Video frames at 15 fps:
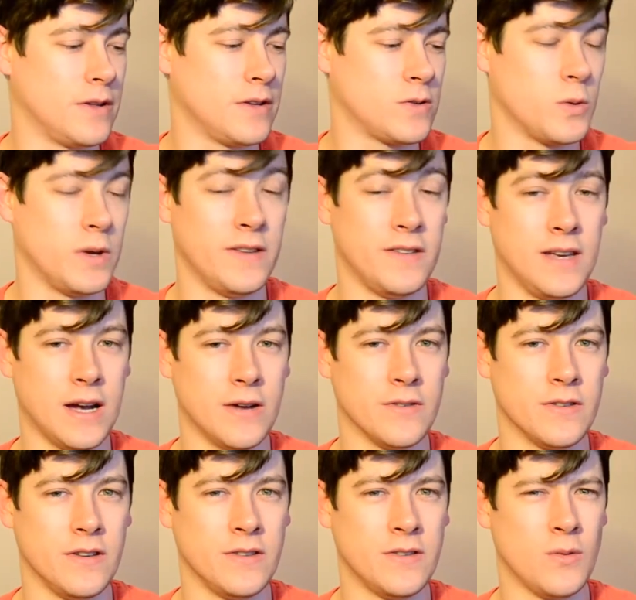20
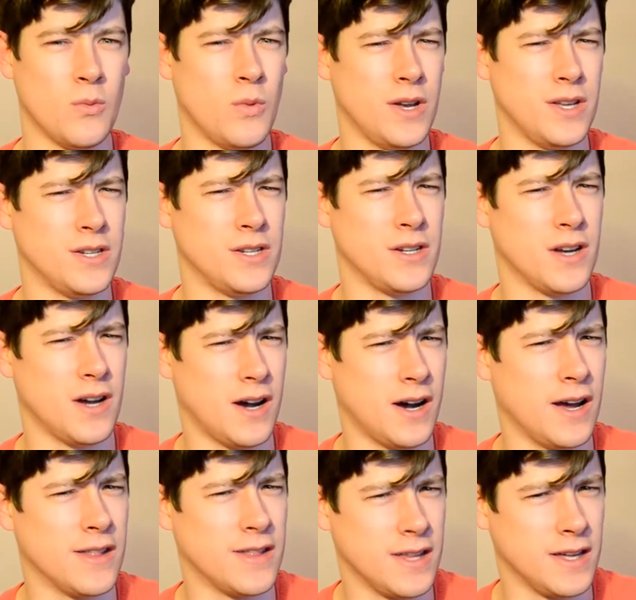ounces, which
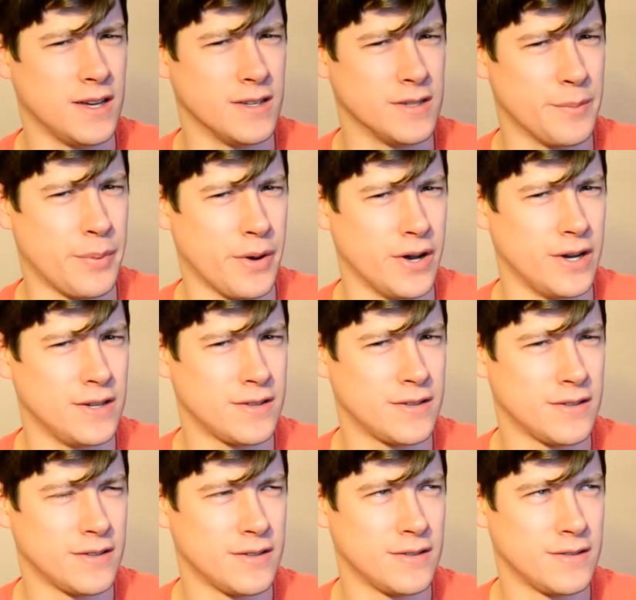I think is a pint.
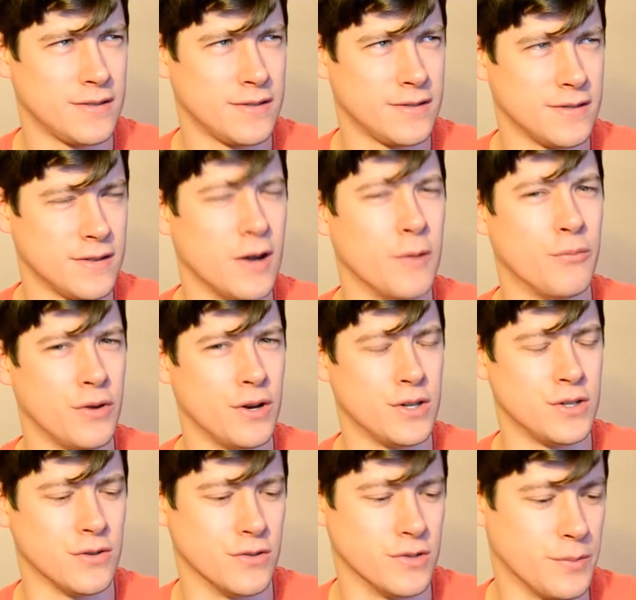I'm pretty
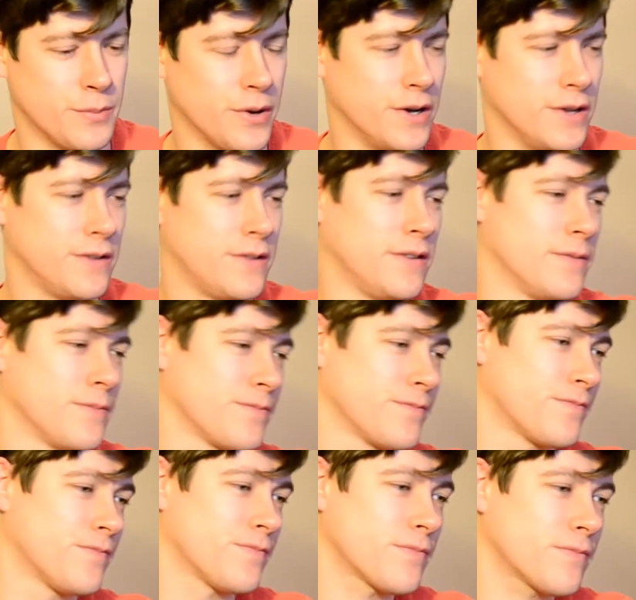sure it's a pint,
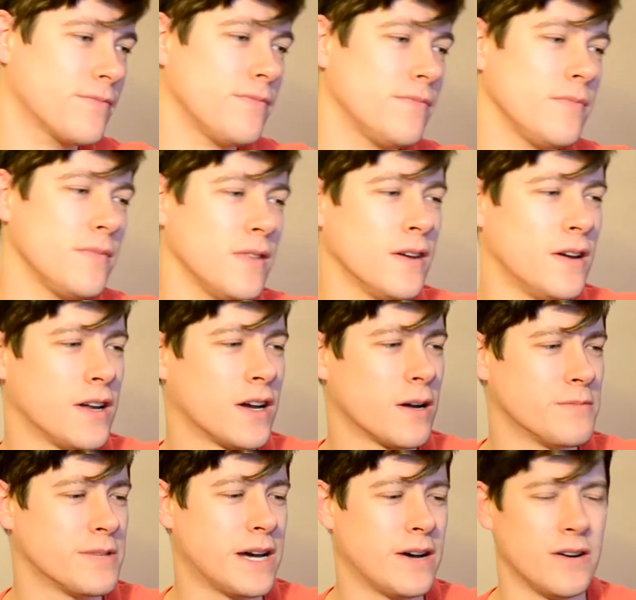and it
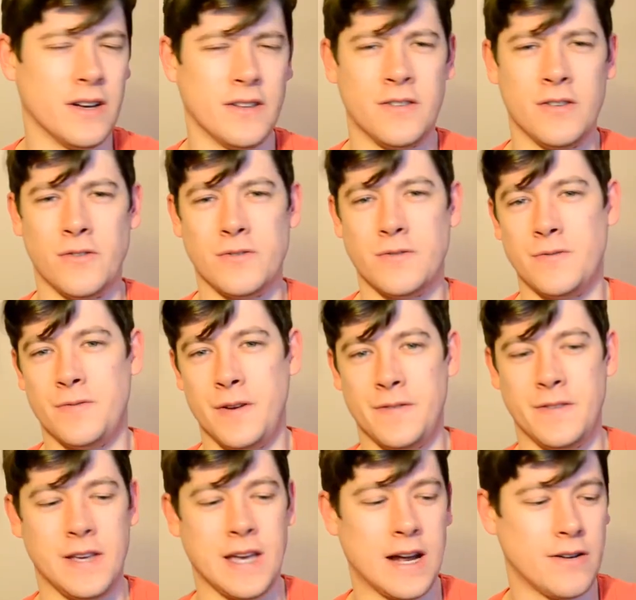comes out at like
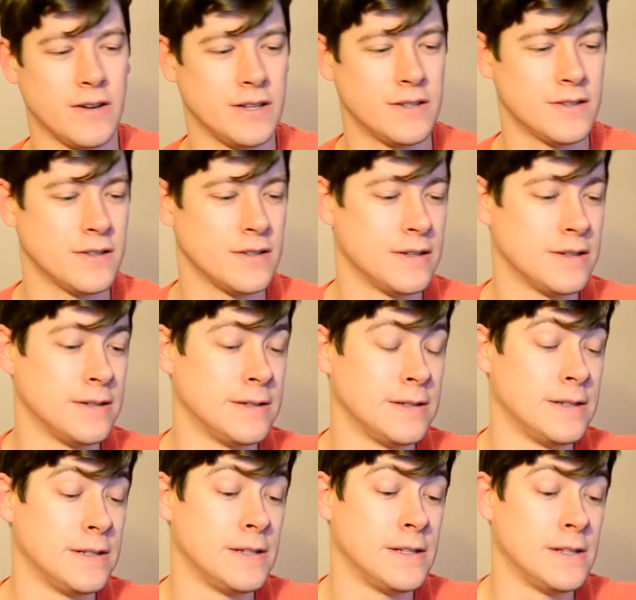250 calories.
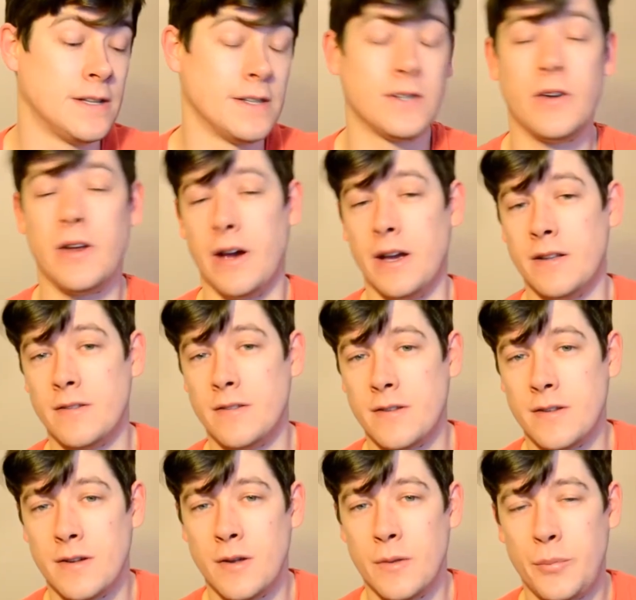So anyway,
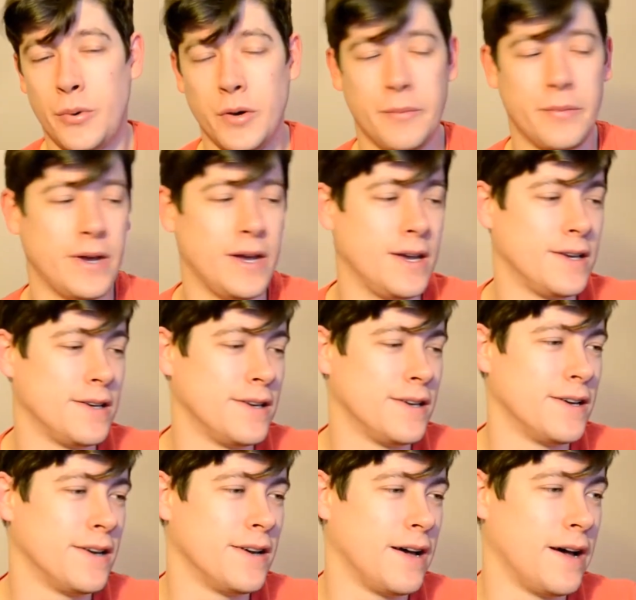point being,
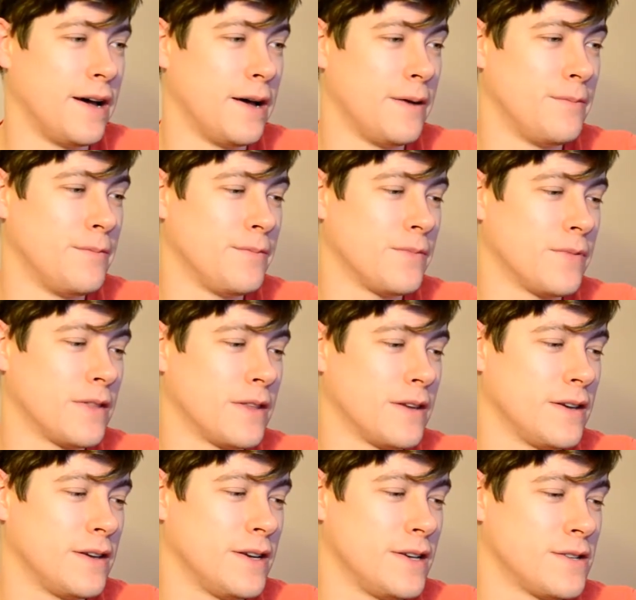
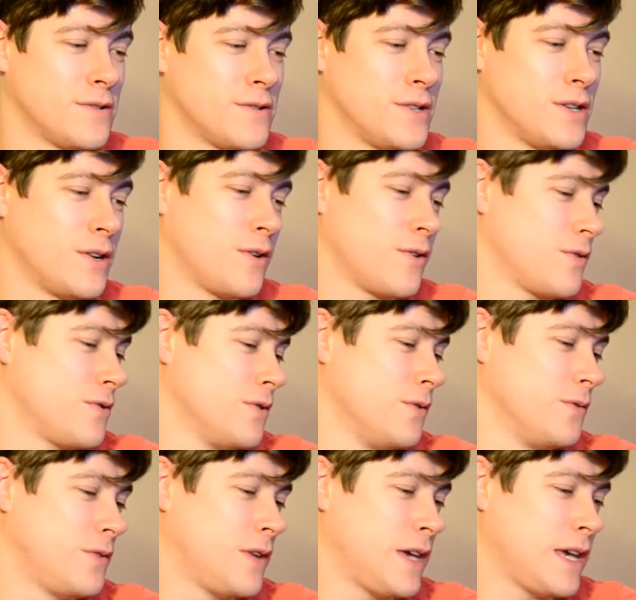as long as you sort
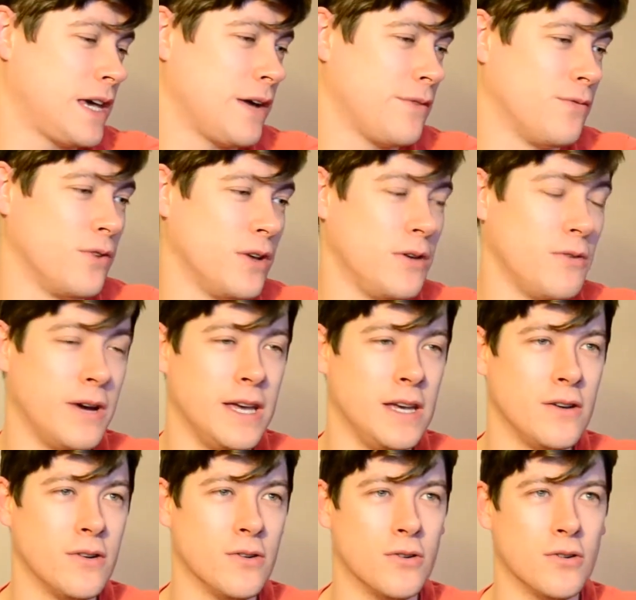of care for what you
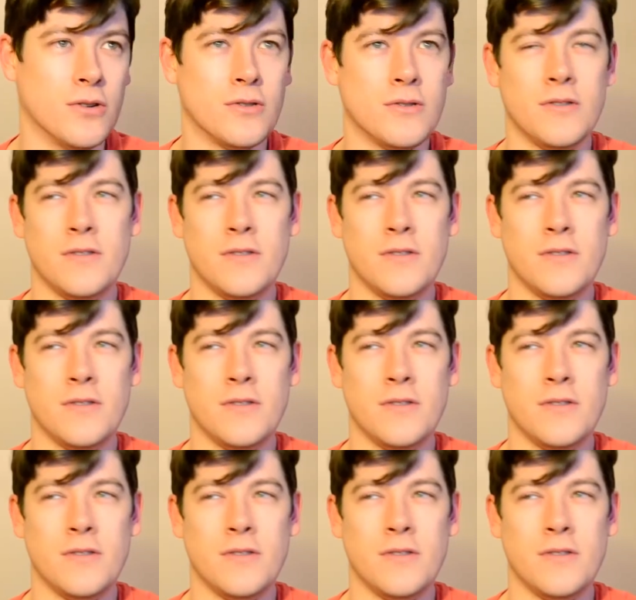eat, or